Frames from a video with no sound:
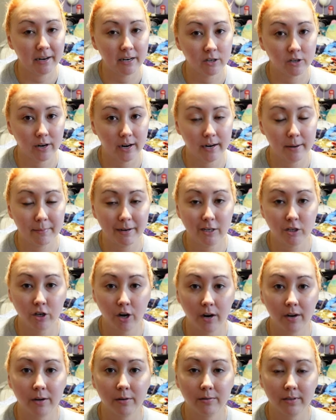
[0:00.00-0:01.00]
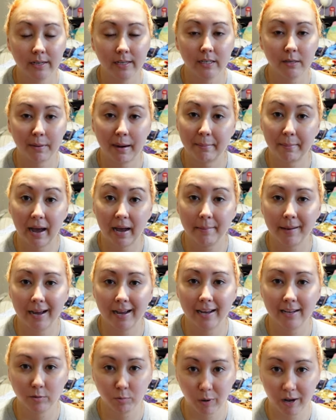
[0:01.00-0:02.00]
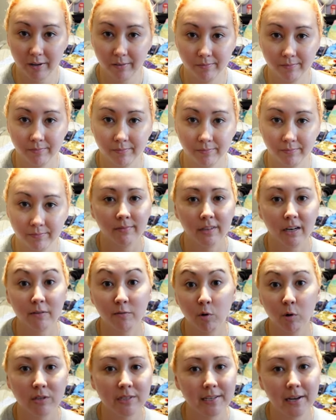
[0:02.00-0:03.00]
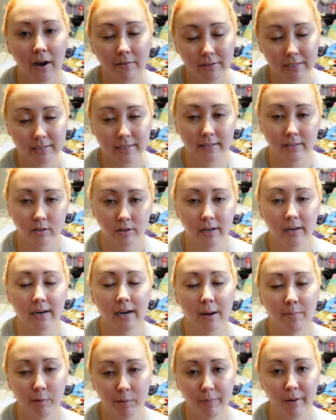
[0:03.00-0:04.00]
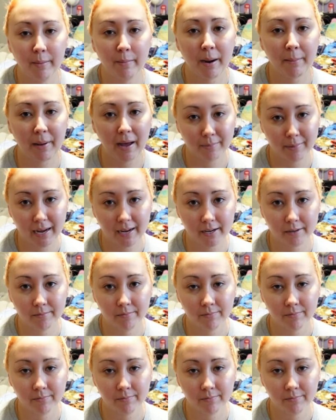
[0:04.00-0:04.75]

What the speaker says: gonna try to get my Chacos into my backpack as well. Then, of course, the obvious things are gonna come with me in my backpack.